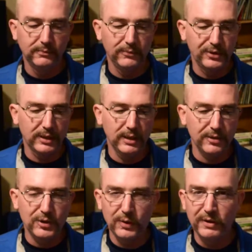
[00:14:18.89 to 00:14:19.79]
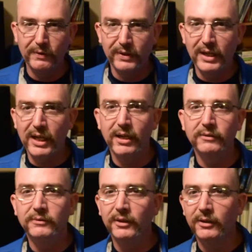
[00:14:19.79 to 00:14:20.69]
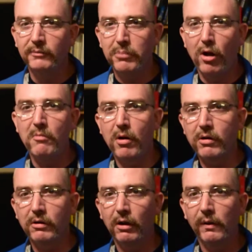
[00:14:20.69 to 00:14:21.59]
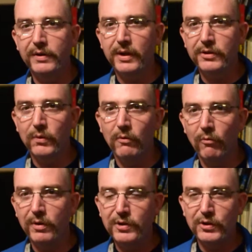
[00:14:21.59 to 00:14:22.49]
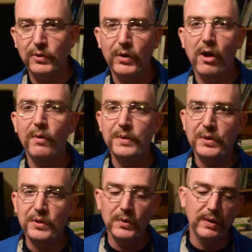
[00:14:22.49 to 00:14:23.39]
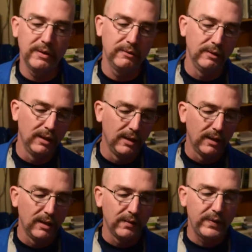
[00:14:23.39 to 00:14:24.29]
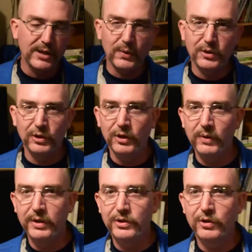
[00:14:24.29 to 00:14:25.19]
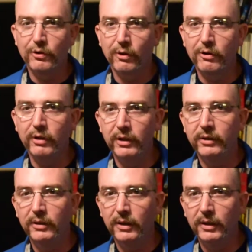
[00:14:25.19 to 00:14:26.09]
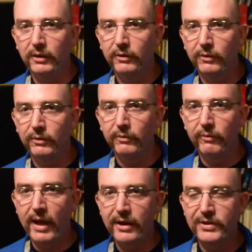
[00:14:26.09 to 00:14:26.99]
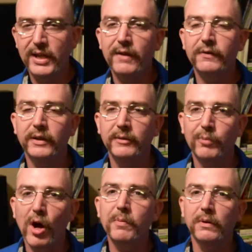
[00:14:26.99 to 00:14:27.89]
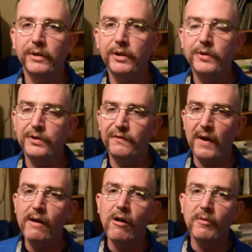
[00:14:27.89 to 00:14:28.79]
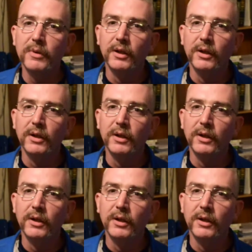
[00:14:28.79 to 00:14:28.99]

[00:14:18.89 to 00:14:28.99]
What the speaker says: As a student of the gun, Paul Marker always says, once a student, always a student. And that's what you're doing, is you're learning how to safely and properly use a firearm.